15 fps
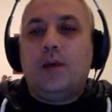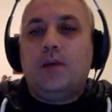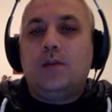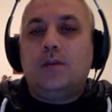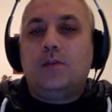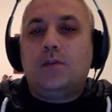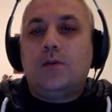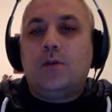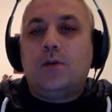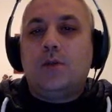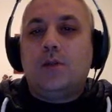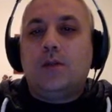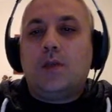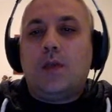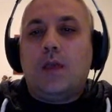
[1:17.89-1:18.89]
So in
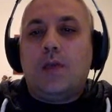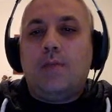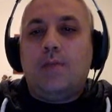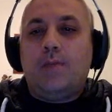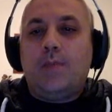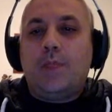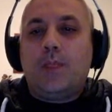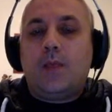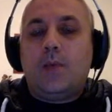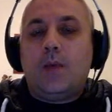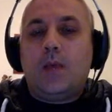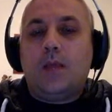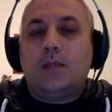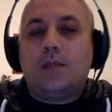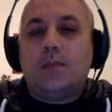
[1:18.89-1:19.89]
the game we
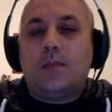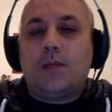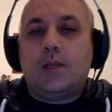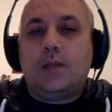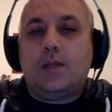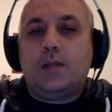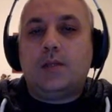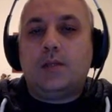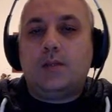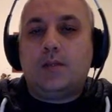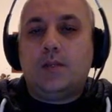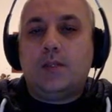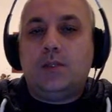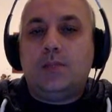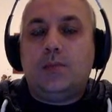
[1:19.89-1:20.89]
had something like this,
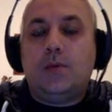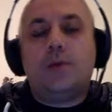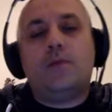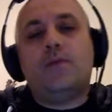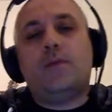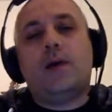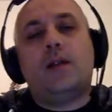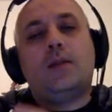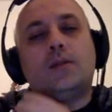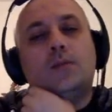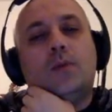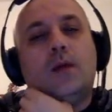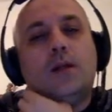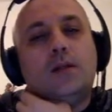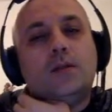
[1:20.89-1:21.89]
this pawn fell as
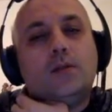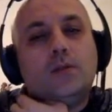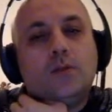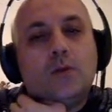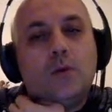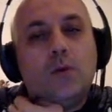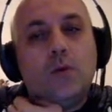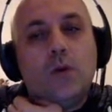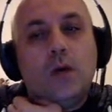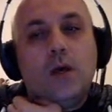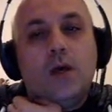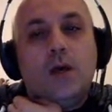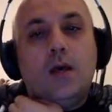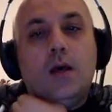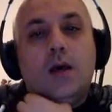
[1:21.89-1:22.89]
well, so
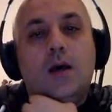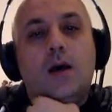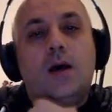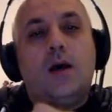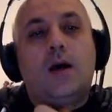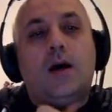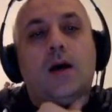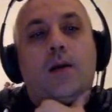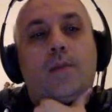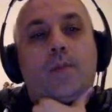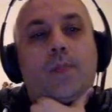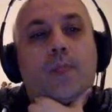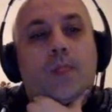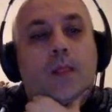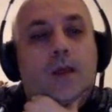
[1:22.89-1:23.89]
uh,
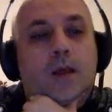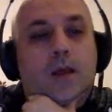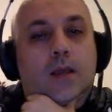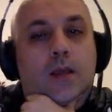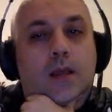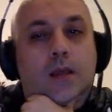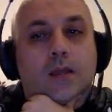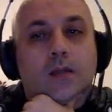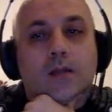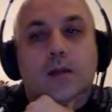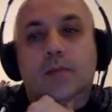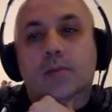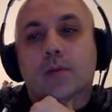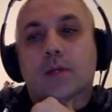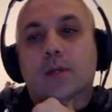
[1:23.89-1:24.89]
I ended
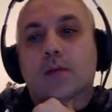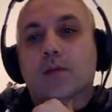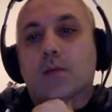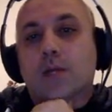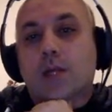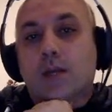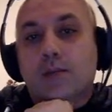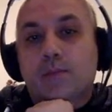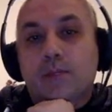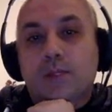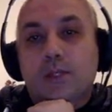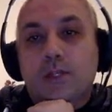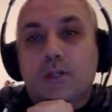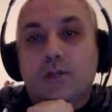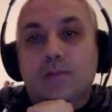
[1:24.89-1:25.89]
up in a winning
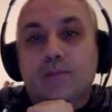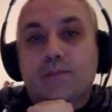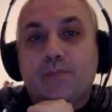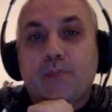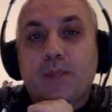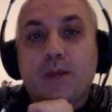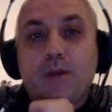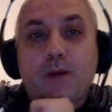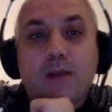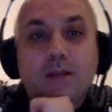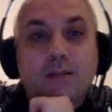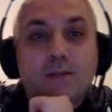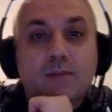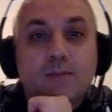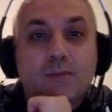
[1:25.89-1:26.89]
position. All
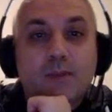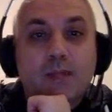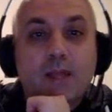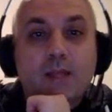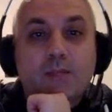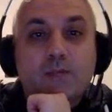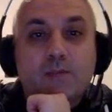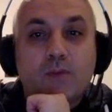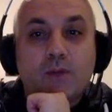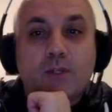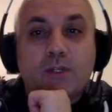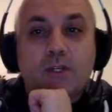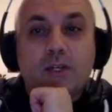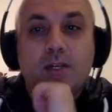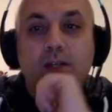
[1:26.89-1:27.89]
right. Thanks for
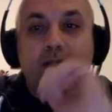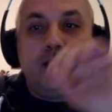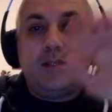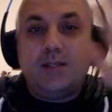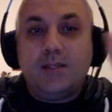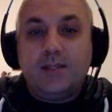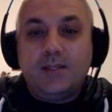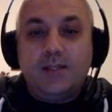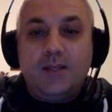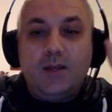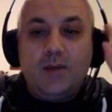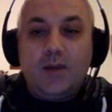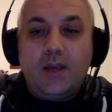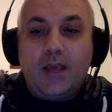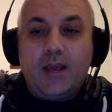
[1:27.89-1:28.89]
watching and see
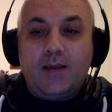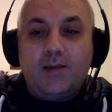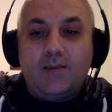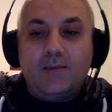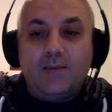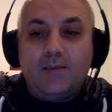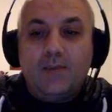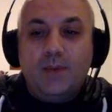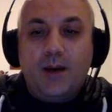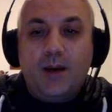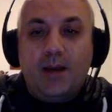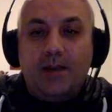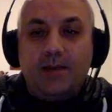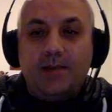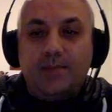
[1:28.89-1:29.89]
you again.
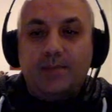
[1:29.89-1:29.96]
Bye.